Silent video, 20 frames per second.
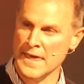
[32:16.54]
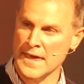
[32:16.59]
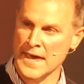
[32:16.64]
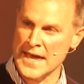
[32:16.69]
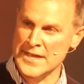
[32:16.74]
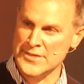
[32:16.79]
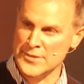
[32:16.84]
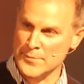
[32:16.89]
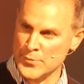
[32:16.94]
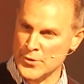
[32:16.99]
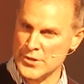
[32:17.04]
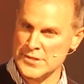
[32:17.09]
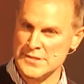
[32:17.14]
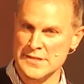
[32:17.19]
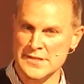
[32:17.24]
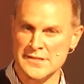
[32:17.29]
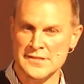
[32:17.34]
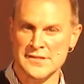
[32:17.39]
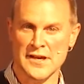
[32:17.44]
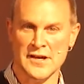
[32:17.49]
In the prison,
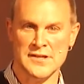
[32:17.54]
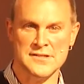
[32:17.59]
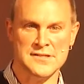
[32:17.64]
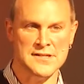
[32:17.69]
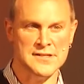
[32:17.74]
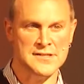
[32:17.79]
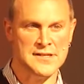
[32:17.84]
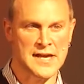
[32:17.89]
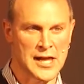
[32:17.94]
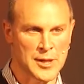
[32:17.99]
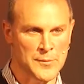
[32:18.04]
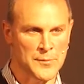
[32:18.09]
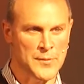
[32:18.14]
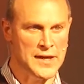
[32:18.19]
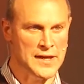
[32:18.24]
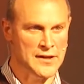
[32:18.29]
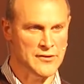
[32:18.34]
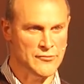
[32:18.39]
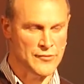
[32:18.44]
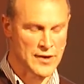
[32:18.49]
he started
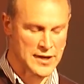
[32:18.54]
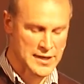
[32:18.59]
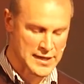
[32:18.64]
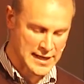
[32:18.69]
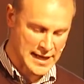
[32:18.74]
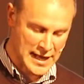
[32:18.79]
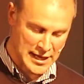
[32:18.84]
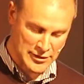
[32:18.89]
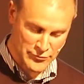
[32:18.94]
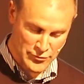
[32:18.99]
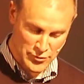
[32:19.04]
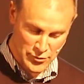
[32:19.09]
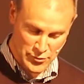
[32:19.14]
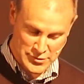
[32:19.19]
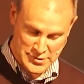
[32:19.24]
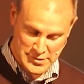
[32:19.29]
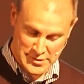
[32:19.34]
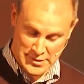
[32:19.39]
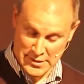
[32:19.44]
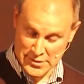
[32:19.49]
helping running Alpha
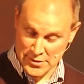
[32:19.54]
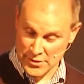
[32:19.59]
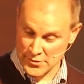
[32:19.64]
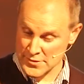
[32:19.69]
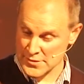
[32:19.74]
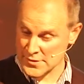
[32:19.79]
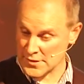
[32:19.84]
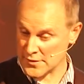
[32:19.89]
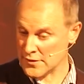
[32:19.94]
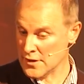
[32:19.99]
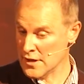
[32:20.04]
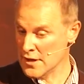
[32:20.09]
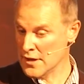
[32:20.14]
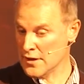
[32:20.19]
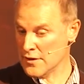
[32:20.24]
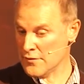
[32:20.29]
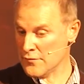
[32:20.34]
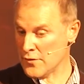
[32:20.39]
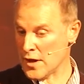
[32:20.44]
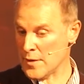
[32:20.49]
Course, and he told us that
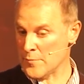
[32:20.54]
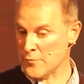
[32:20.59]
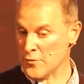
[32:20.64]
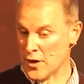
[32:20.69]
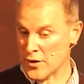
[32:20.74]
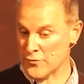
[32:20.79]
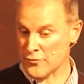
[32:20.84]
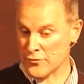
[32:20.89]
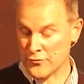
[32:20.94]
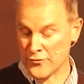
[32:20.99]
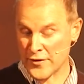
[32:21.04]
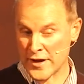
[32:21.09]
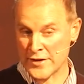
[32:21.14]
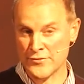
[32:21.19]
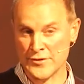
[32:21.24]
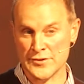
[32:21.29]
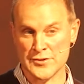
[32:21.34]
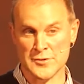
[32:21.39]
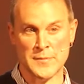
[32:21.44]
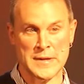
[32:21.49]
over
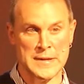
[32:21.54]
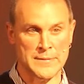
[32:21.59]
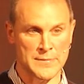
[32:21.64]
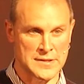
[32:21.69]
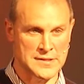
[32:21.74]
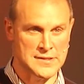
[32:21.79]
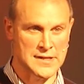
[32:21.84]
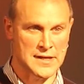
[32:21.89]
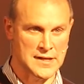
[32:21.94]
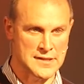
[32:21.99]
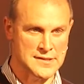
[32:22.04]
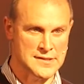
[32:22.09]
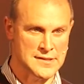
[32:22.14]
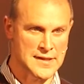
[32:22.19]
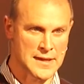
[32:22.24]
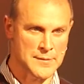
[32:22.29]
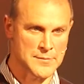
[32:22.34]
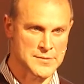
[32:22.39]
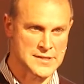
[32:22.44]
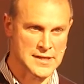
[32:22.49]
500 people had done it in
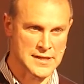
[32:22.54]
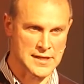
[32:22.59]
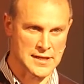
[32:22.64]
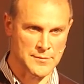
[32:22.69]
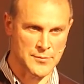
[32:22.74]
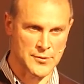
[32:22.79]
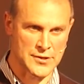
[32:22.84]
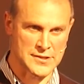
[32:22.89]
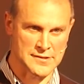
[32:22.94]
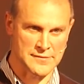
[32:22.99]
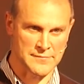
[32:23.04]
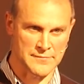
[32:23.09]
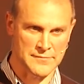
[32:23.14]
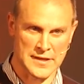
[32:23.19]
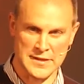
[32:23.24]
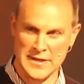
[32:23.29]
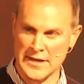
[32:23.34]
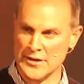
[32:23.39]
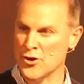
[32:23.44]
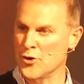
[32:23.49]
that particular prison.
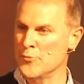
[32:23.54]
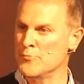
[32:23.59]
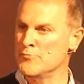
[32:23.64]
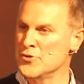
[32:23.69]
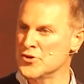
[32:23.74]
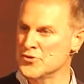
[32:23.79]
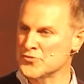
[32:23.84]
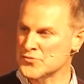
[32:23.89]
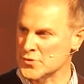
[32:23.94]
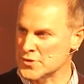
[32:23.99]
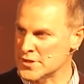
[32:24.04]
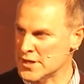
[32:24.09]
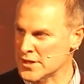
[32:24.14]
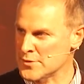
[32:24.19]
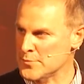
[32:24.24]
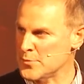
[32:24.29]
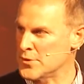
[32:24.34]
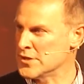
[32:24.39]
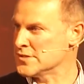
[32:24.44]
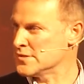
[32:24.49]
He then got moved to
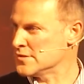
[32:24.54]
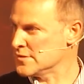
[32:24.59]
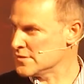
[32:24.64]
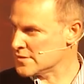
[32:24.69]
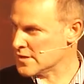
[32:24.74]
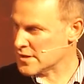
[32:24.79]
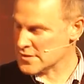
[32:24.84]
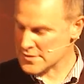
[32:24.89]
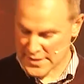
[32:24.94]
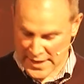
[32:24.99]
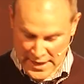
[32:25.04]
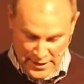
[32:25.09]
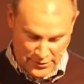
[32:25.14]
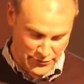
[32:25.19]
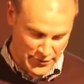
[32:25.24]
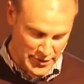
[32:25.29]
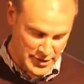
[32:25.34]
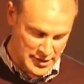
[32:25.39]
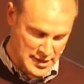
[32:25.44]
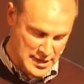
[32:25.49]
another prison and started
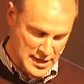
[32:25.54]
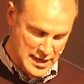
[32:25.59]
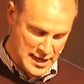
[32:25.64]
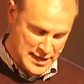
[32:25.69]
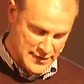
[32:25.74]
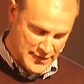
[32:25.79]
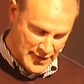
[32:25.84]
Alpha in